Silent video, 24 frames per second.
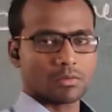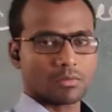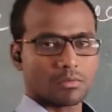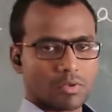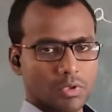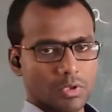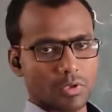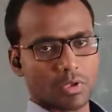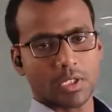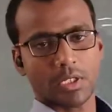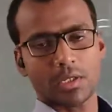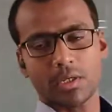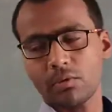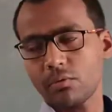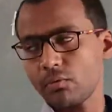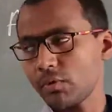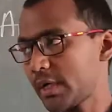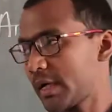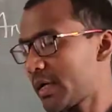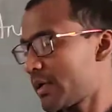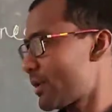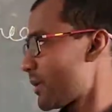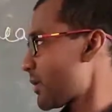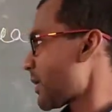we
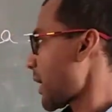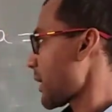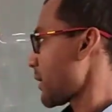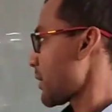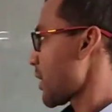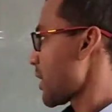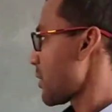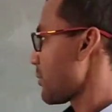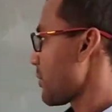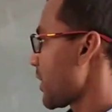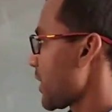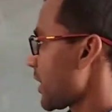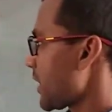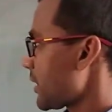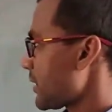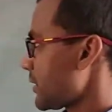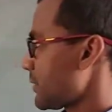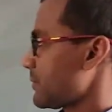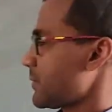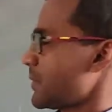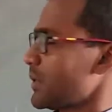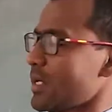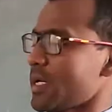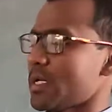get the diagonal BD,
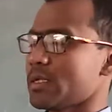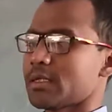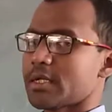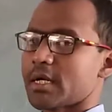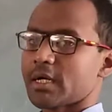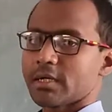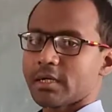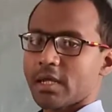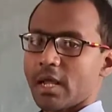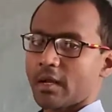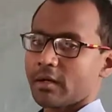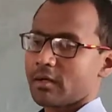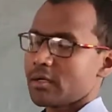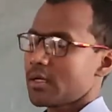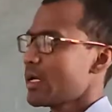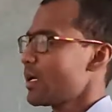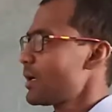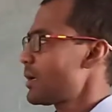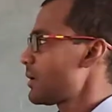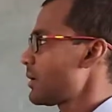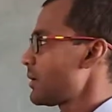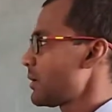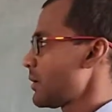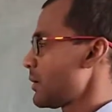and that
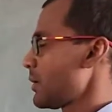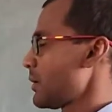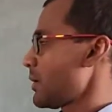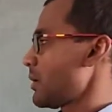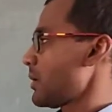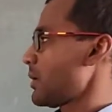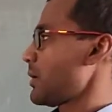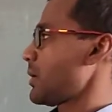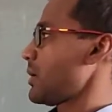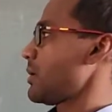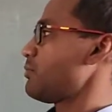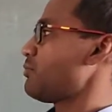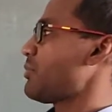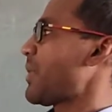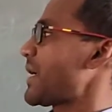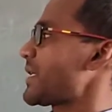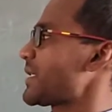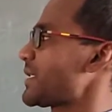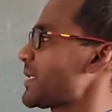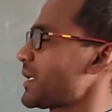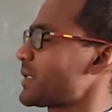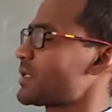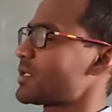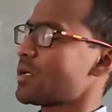diagonal
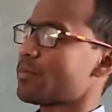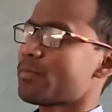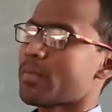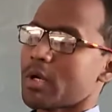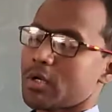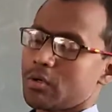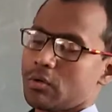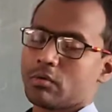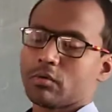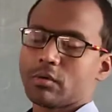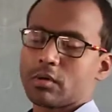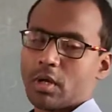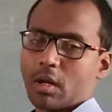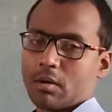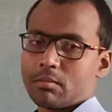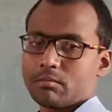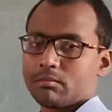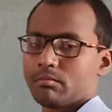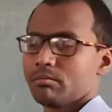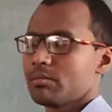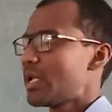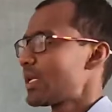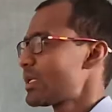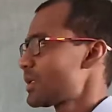bisects the
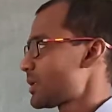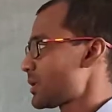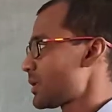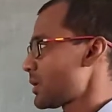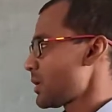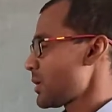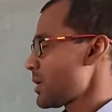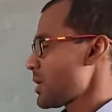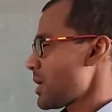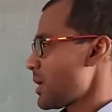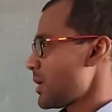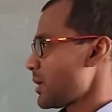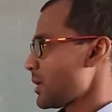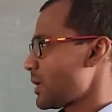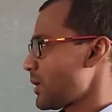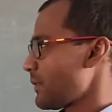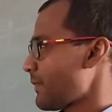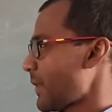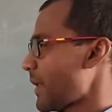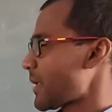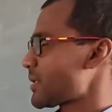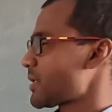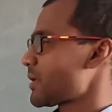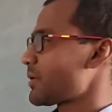parallelogram, means
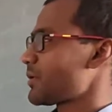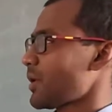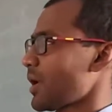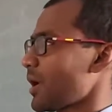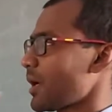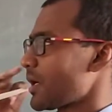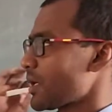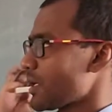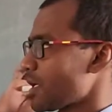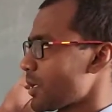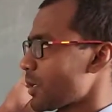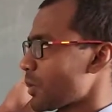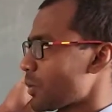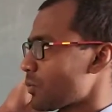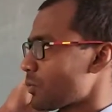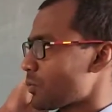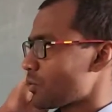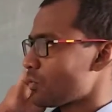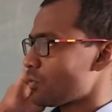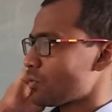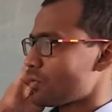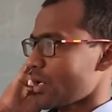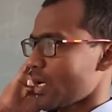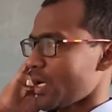divide the triangle into
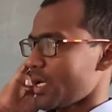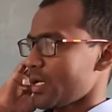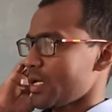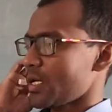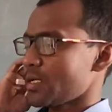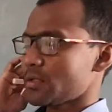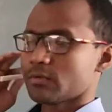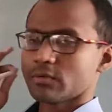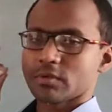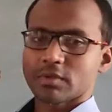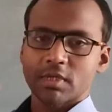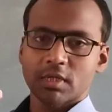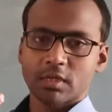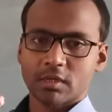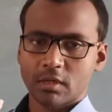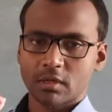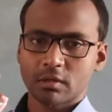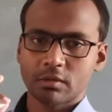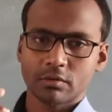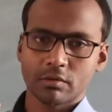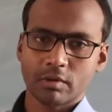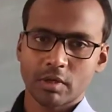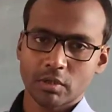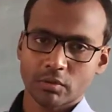two triangles which are
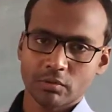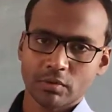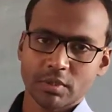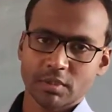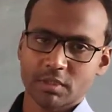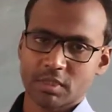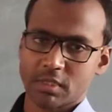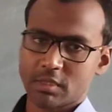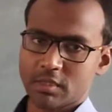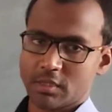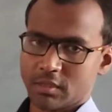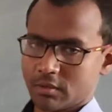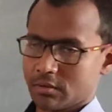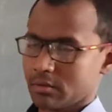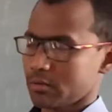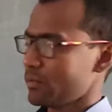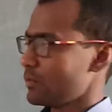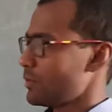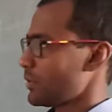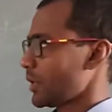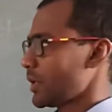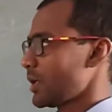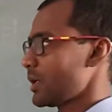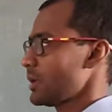congruent to each other.
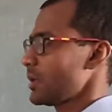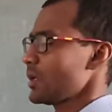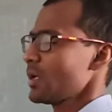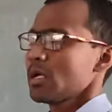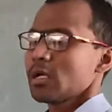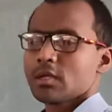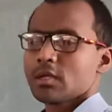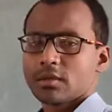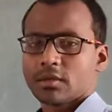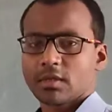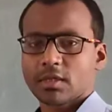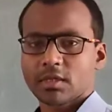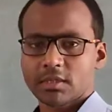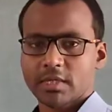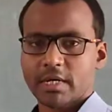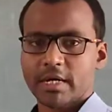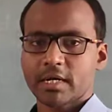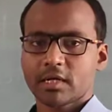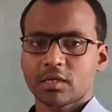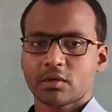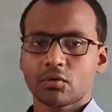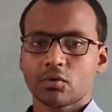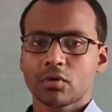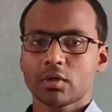Okay, this I
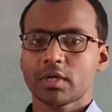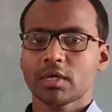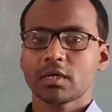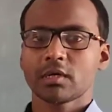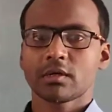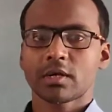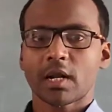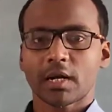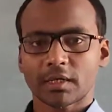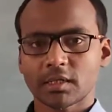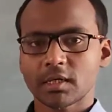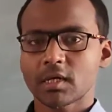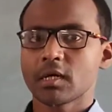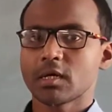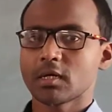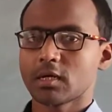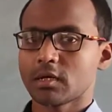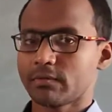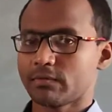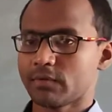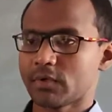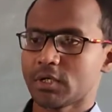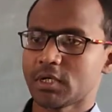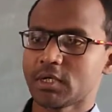have told in
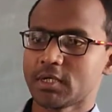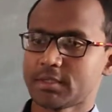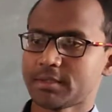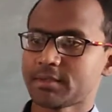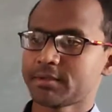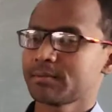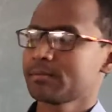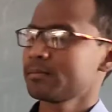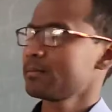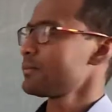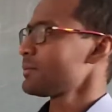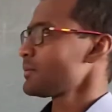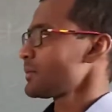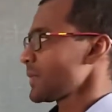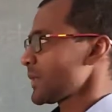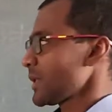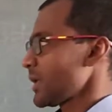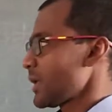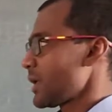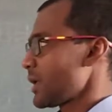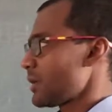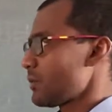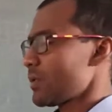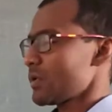rectilinear figures.
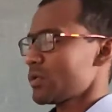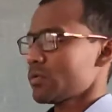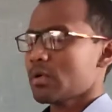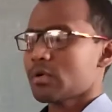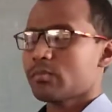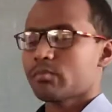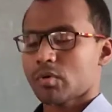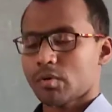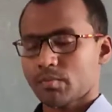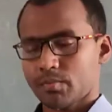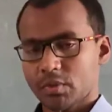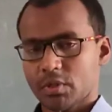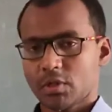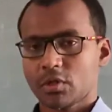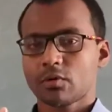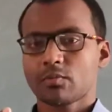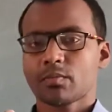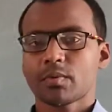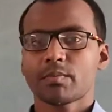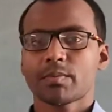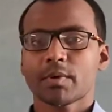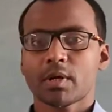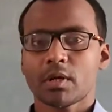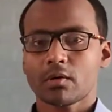It was one property
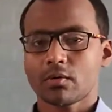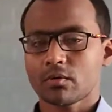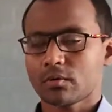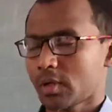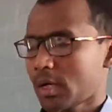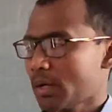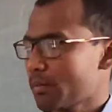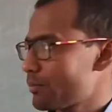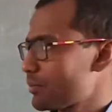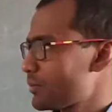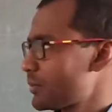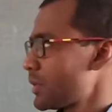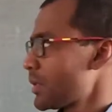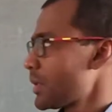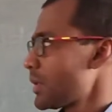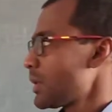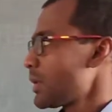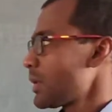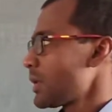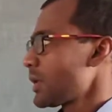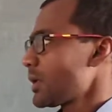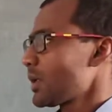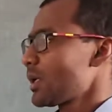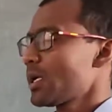of a parallelogram.
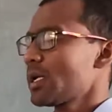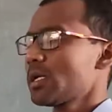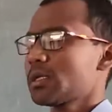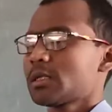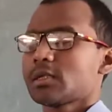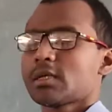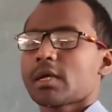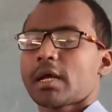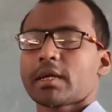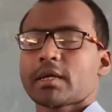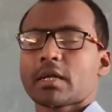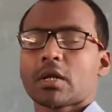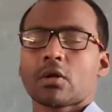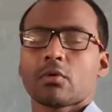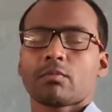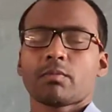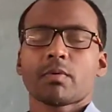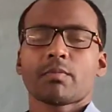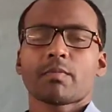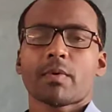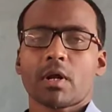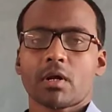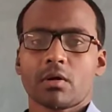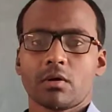Each diagonal
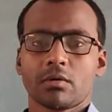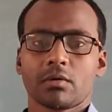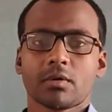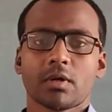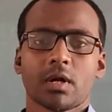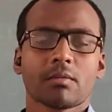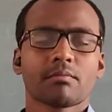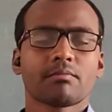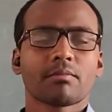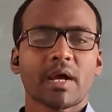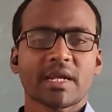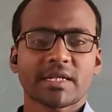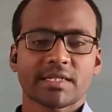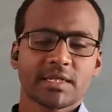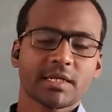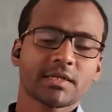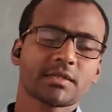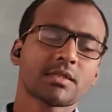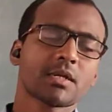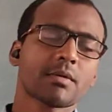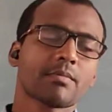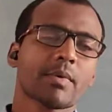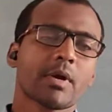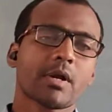of a parallelogram
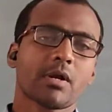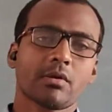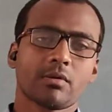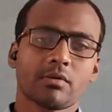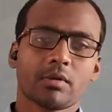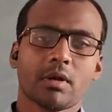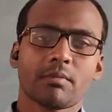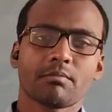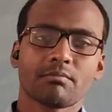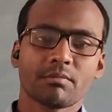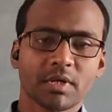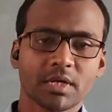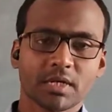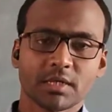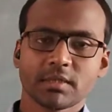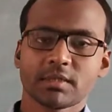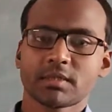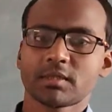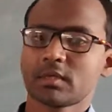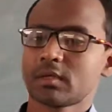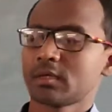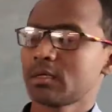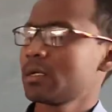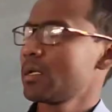bisects the parallelogram,
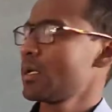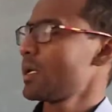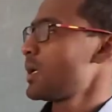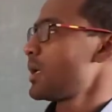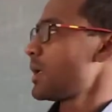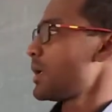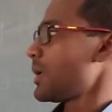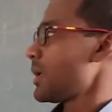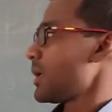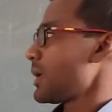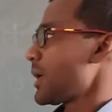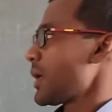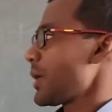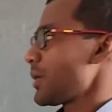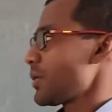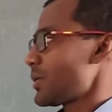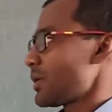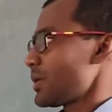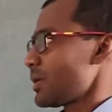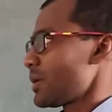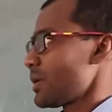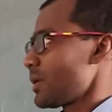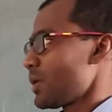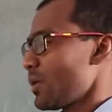means
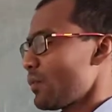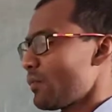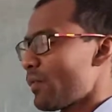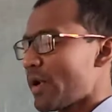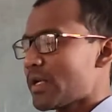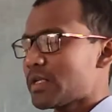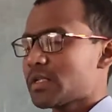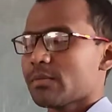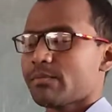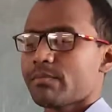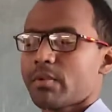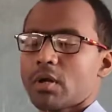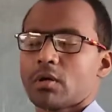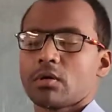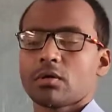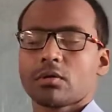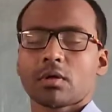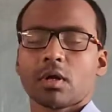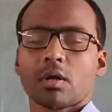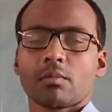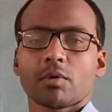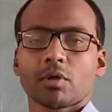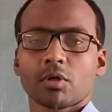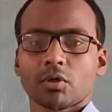it divides the
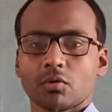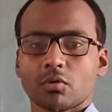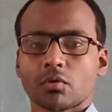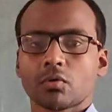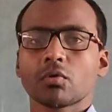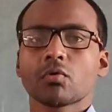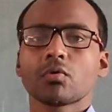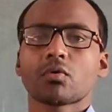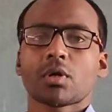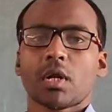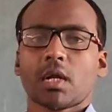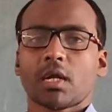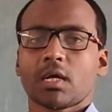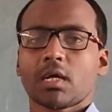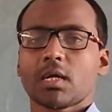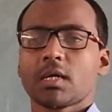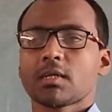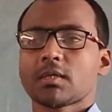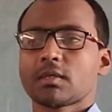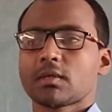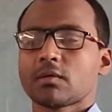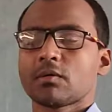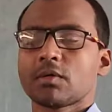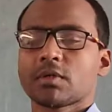parallelogram into two
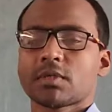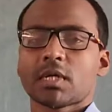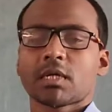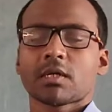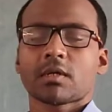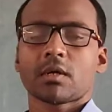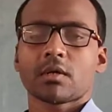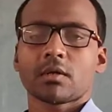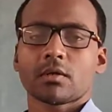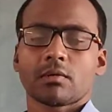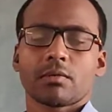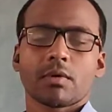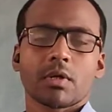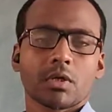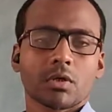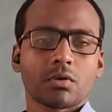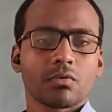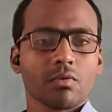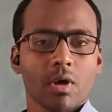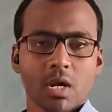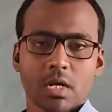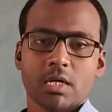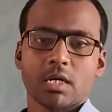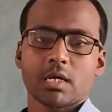triangles which are congruent
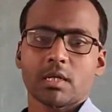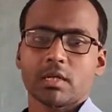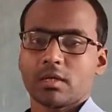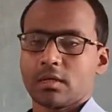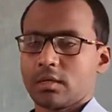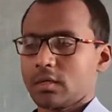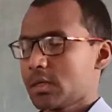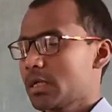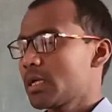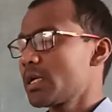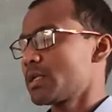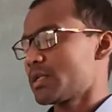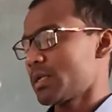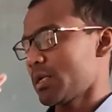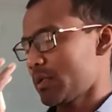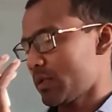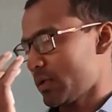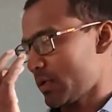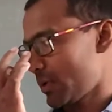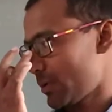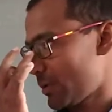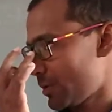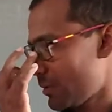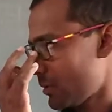to one another, each
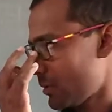other.